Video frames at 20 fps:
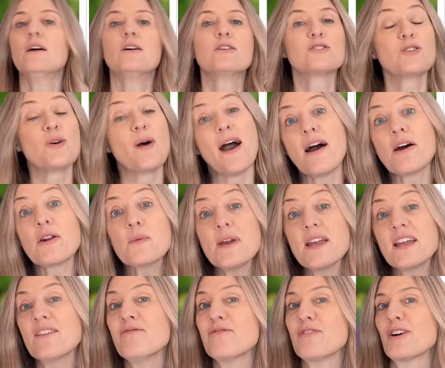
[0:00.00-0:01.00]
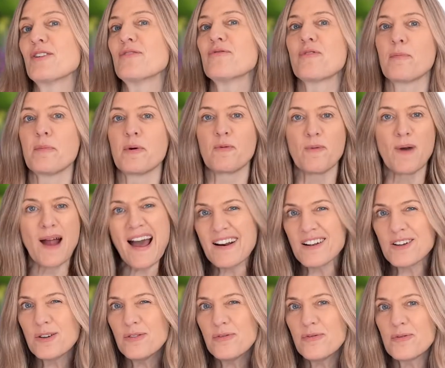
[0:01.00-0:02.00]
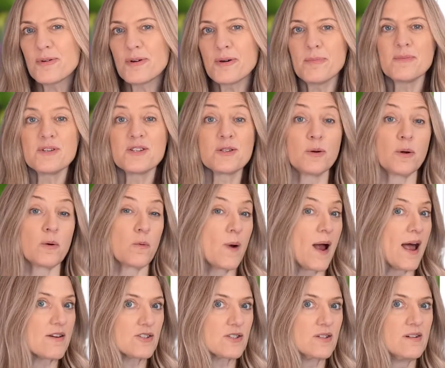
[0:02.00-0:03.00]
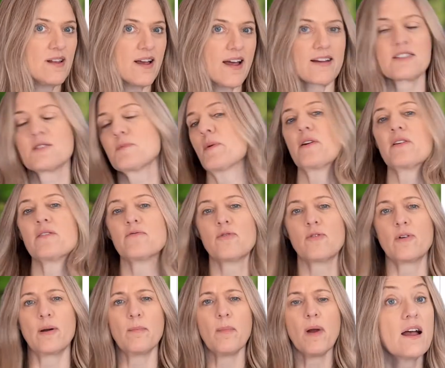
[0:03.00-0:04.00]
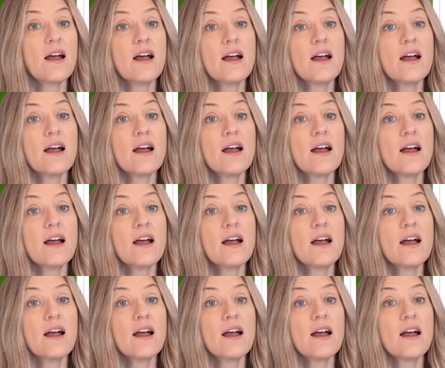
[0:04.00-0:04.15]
So how do we convert from a radical form to a rational exponent form?